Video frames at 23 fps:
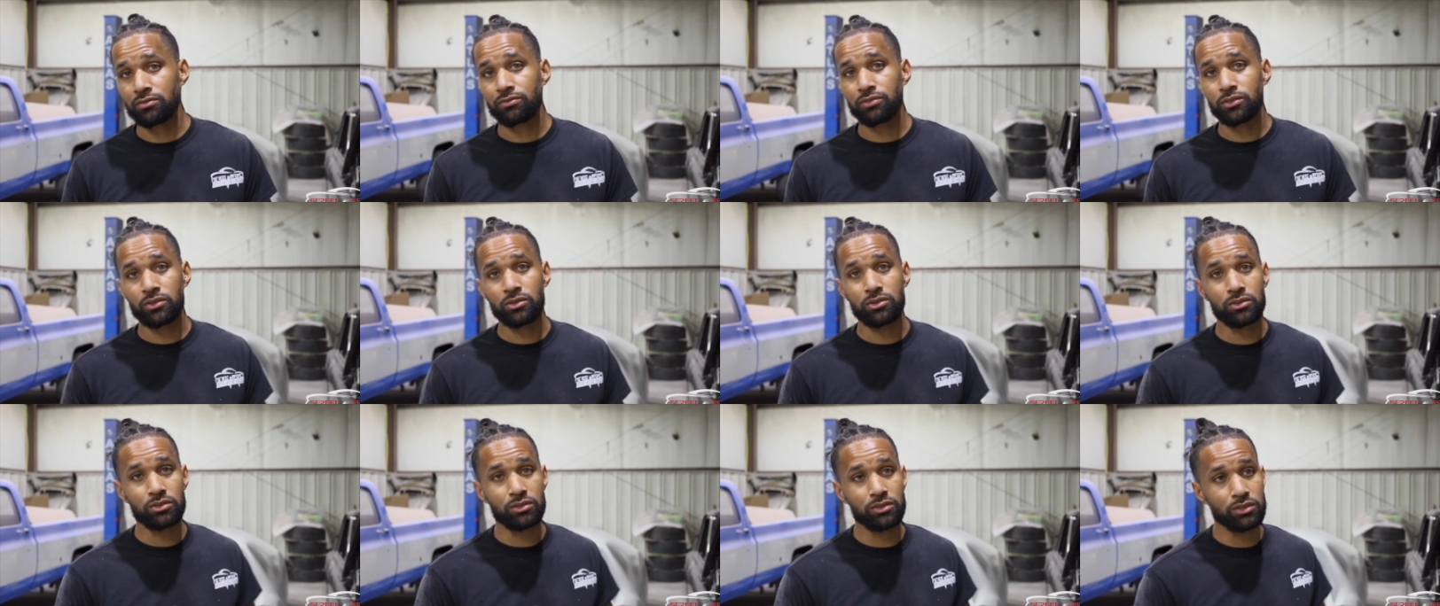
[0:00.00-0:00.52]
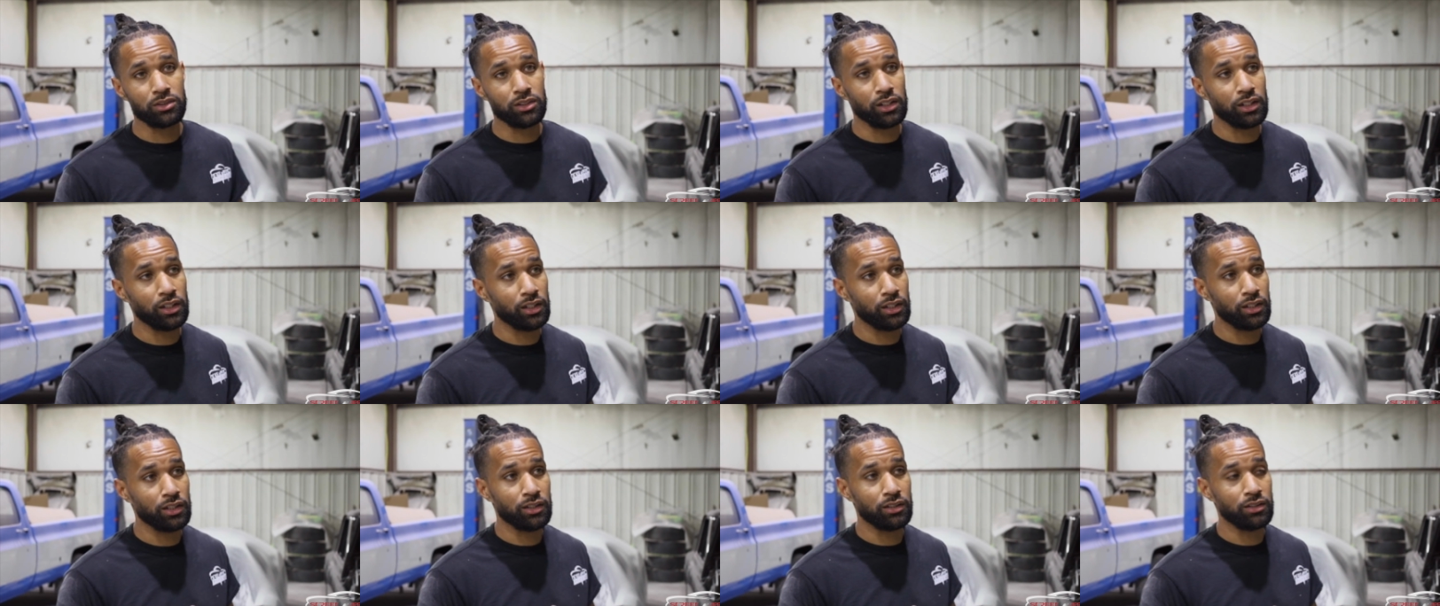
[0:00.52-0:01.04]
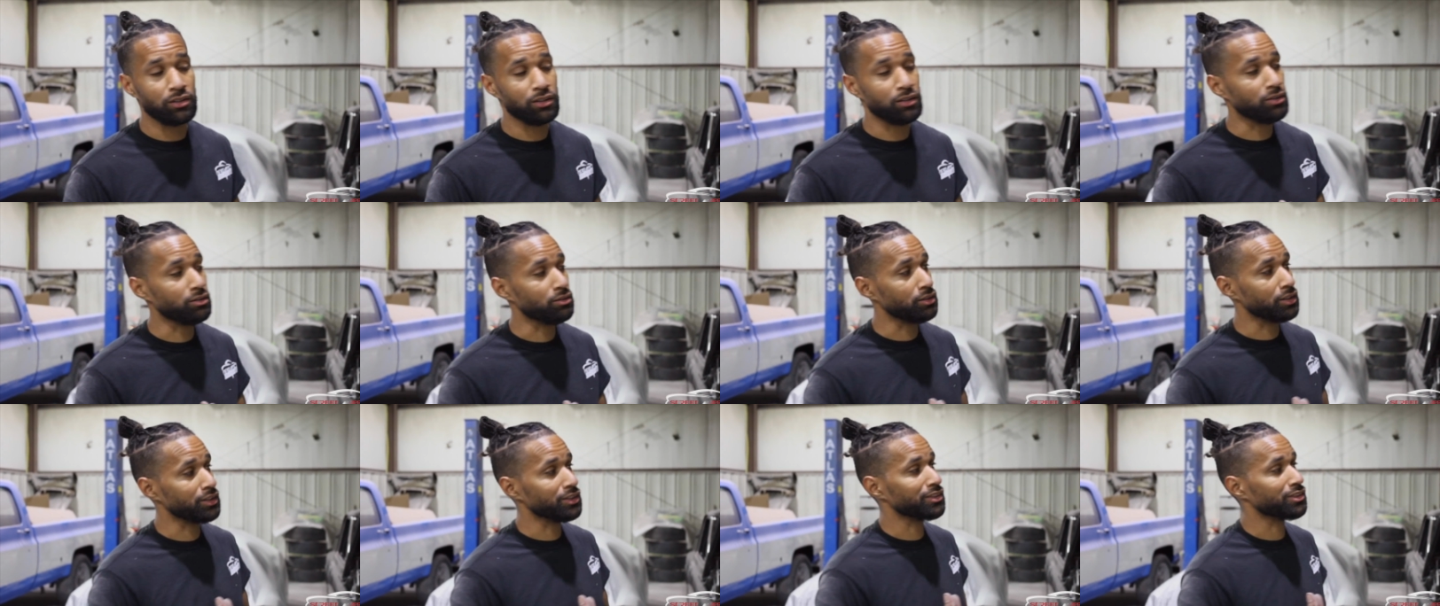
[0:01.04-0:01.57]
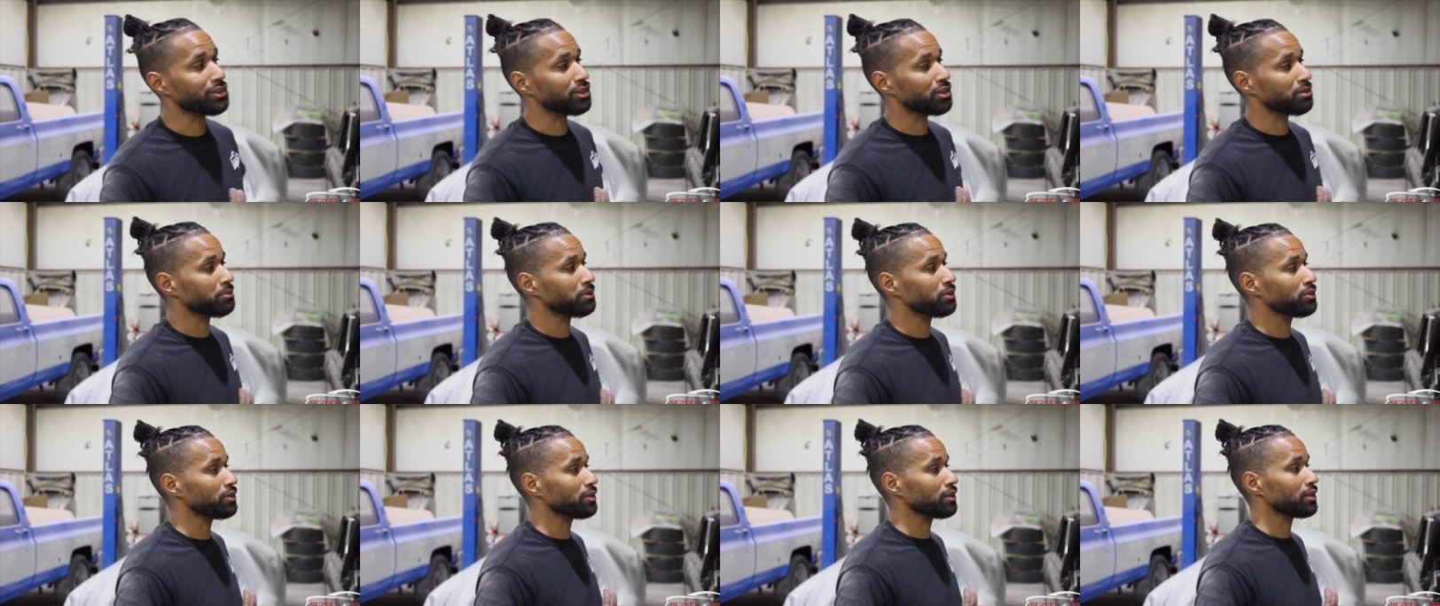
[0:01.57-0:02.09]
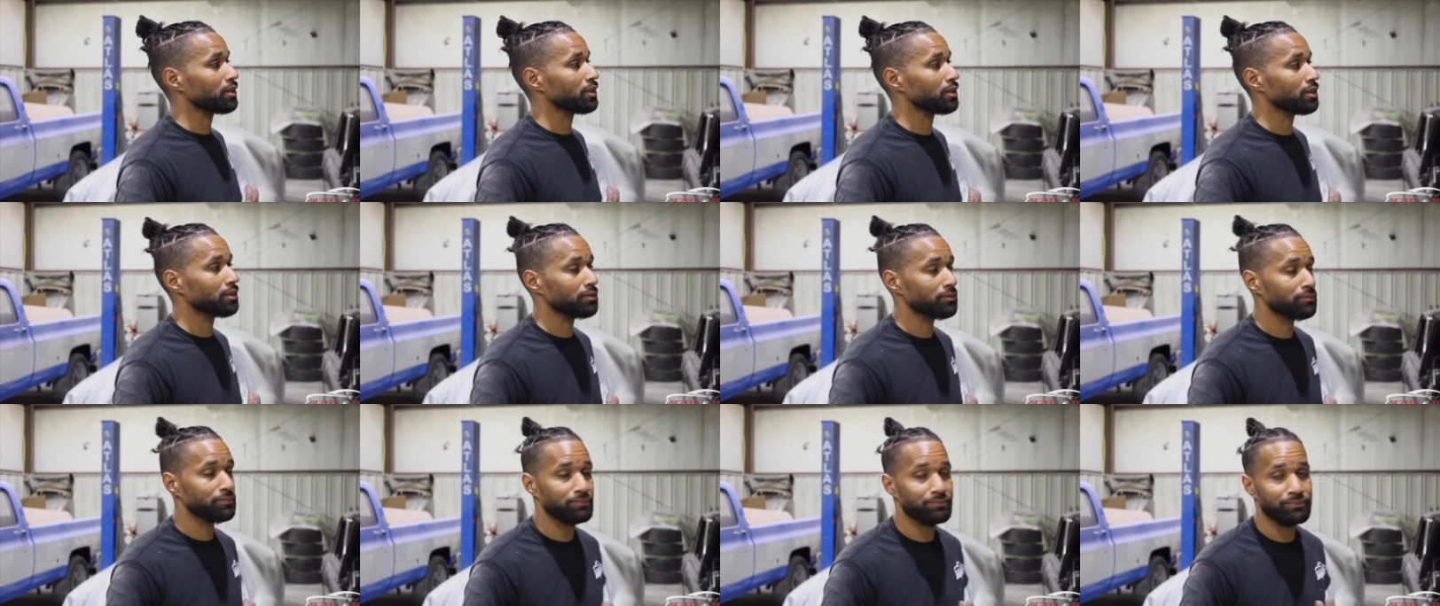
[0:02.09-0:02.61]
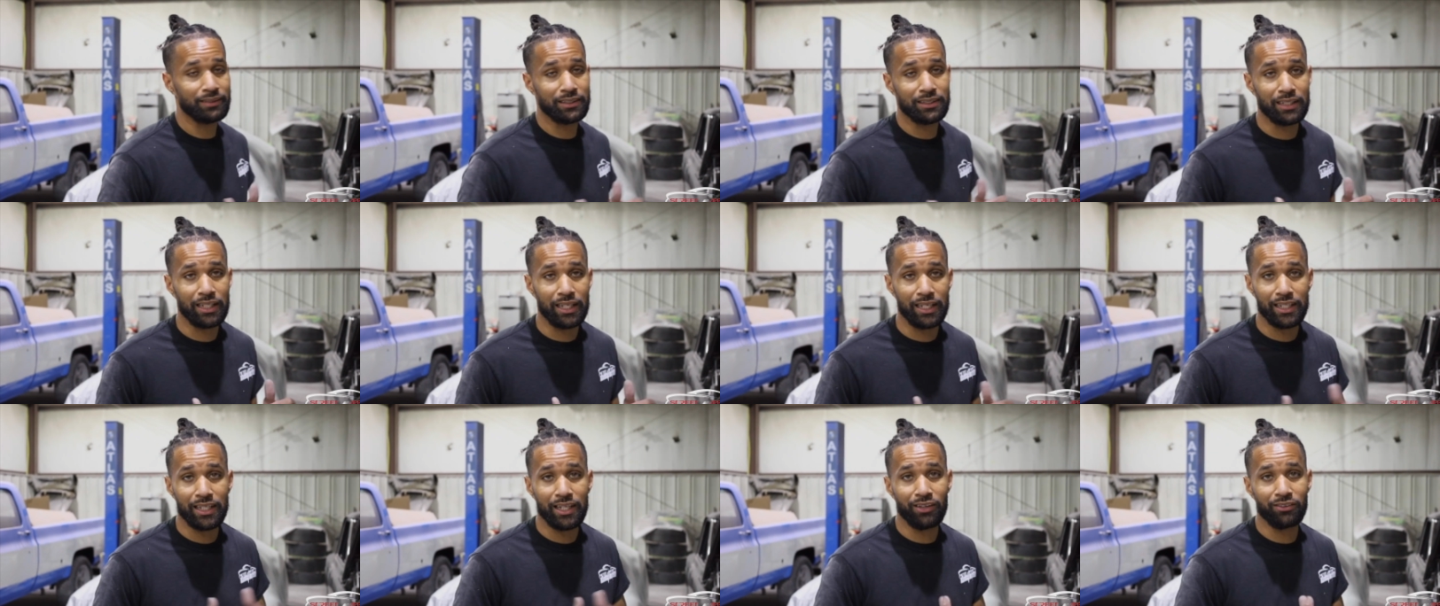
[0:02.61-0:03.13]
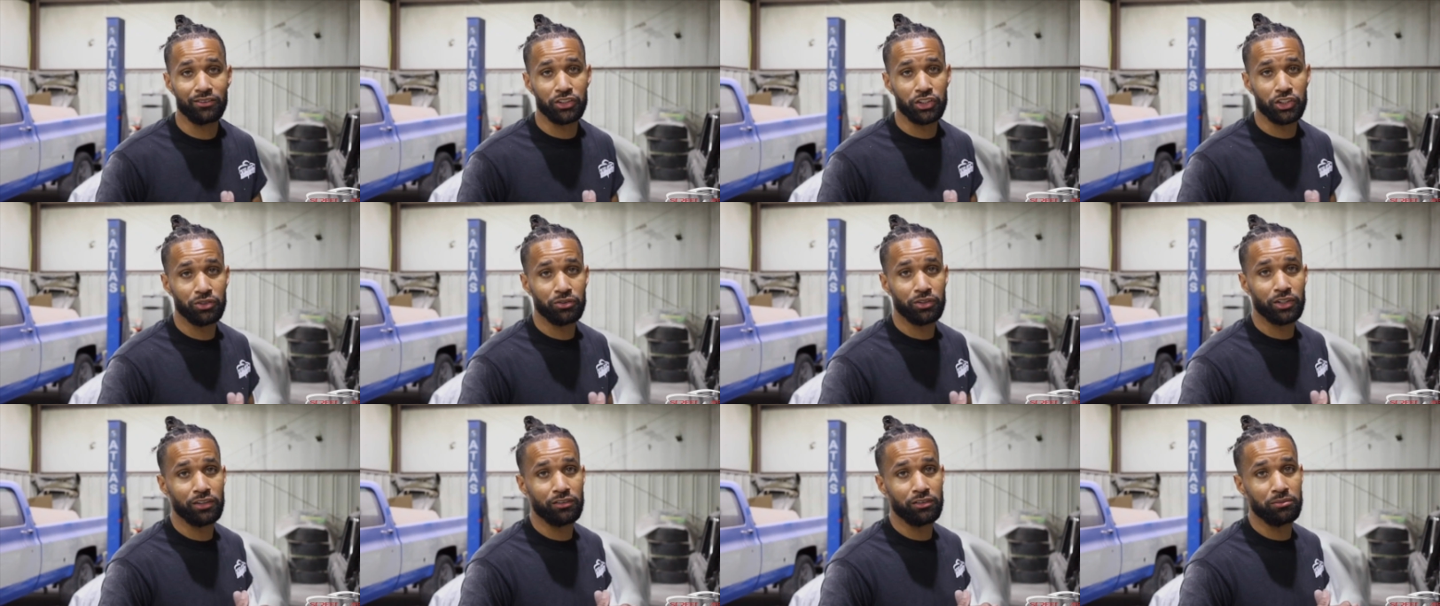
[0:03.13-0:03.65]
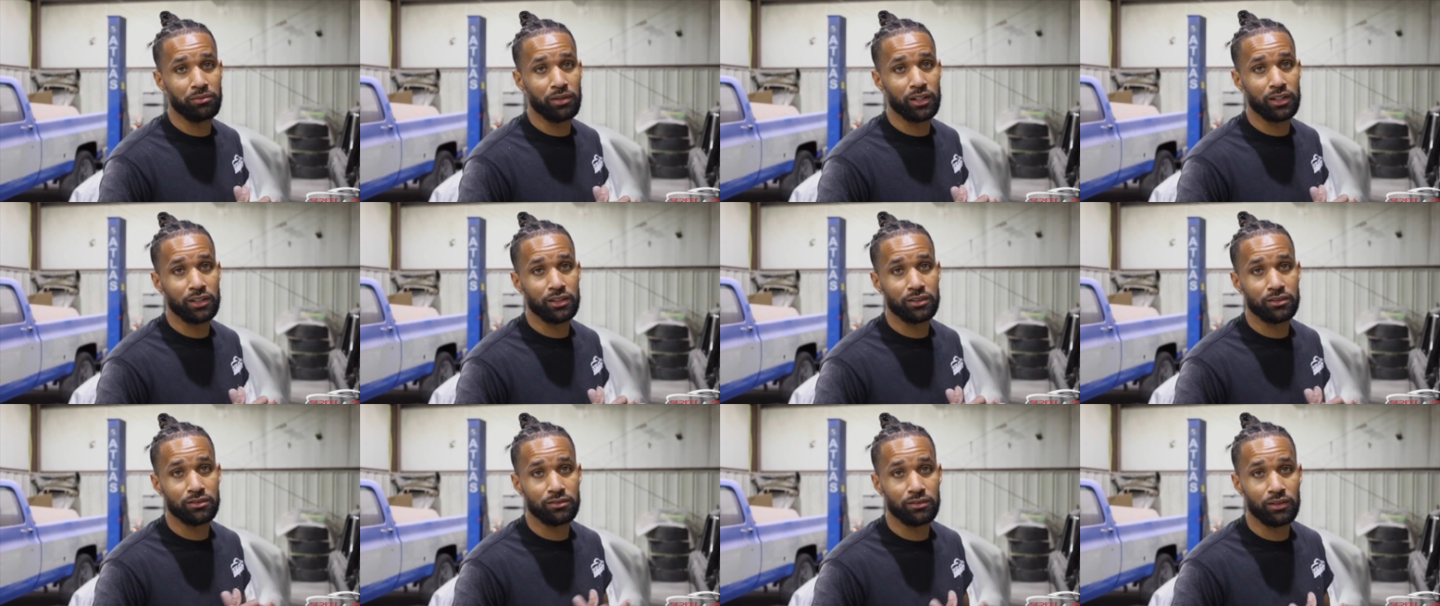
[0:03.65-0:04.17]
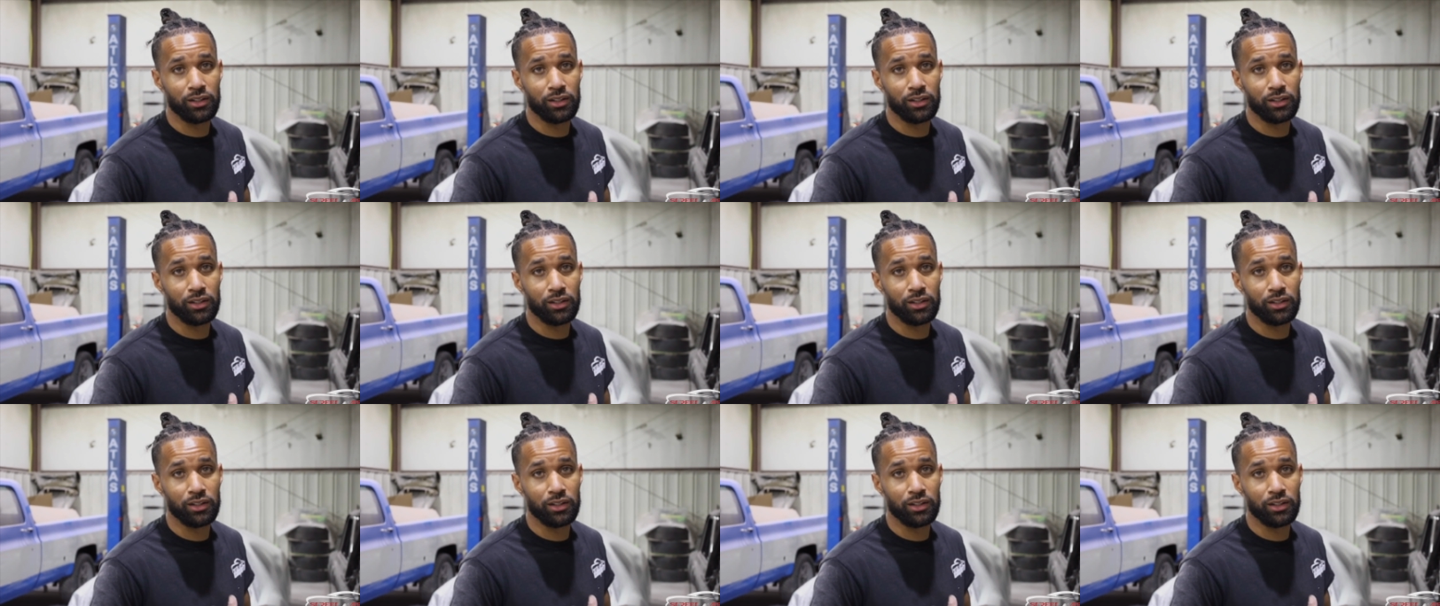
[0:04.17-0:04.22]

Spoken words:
food, and, you know, listen to some music and hang out and chill with everybody.